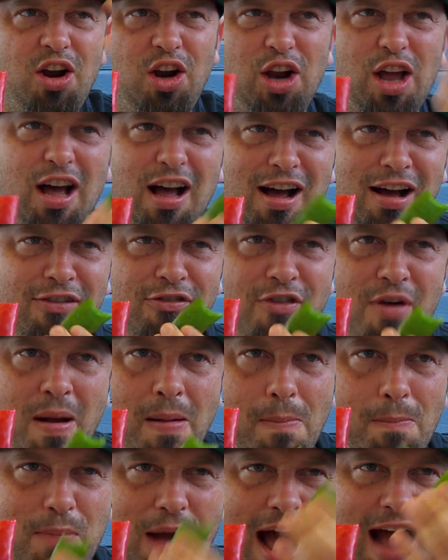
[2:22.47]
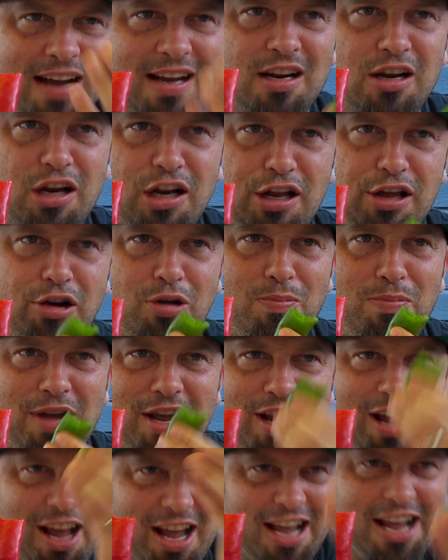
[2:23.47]
love, packing a little
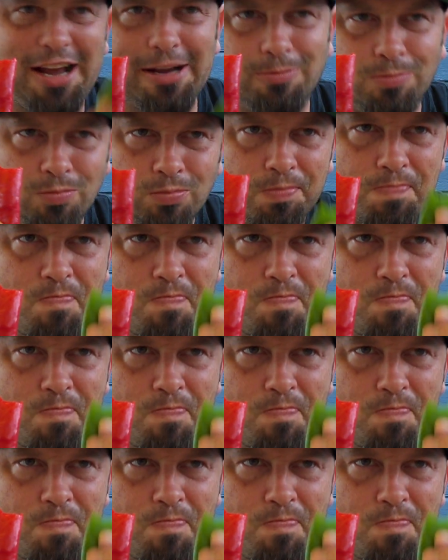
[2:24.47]
bit of heat.